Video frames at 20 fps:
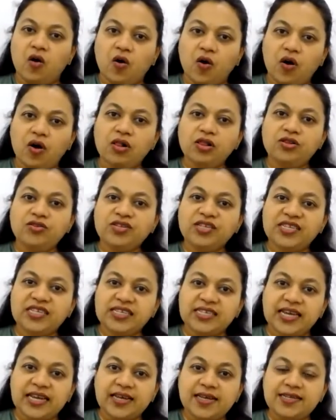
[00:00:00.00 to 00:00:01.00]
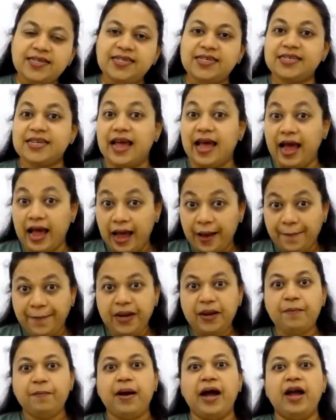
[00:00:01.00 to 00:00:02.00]
All those things
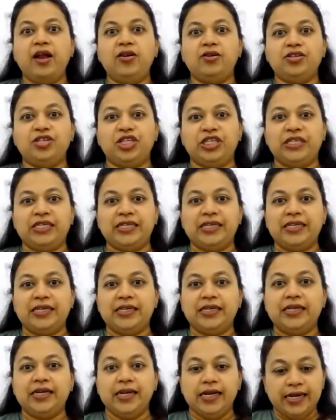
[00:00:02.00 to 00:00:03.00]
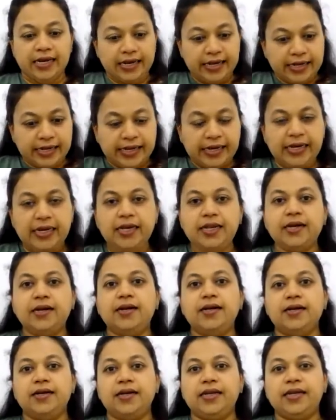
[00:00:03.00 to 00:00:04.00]
happen biologically,
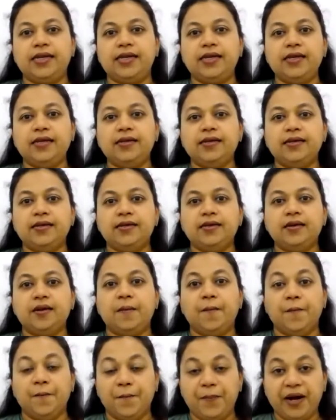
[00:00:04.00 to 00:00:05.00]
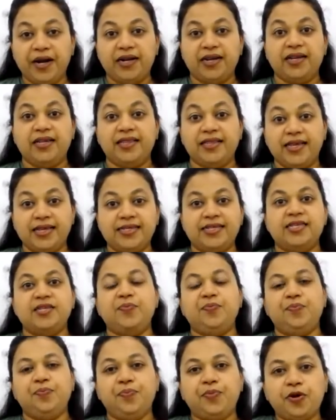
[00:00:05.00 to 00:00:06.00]
internally, but that's
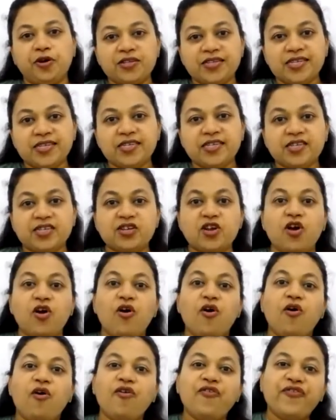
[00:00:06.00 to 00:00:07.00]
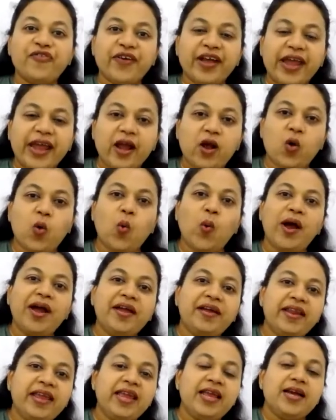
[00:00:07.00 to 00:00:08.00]
a process of
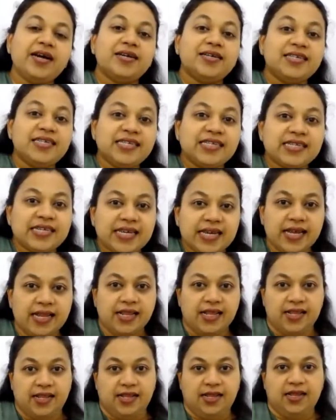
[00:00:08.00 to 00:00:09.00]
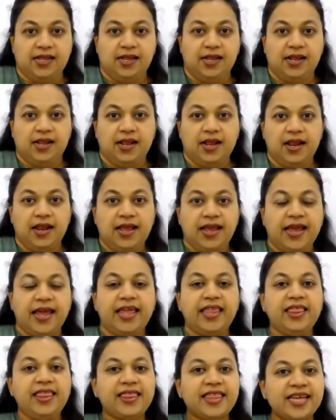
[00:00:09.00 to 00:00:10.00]
acquiring a skill.
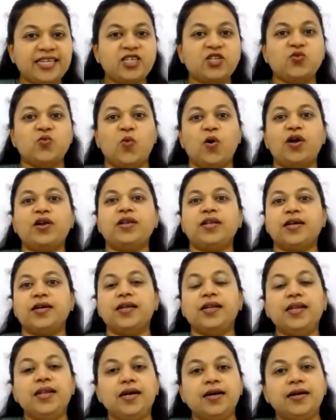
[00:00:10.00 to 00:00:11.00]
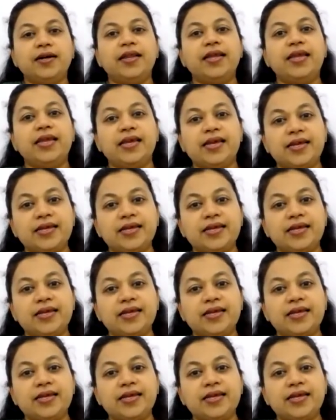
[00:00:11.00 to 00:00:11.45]
And that's what learning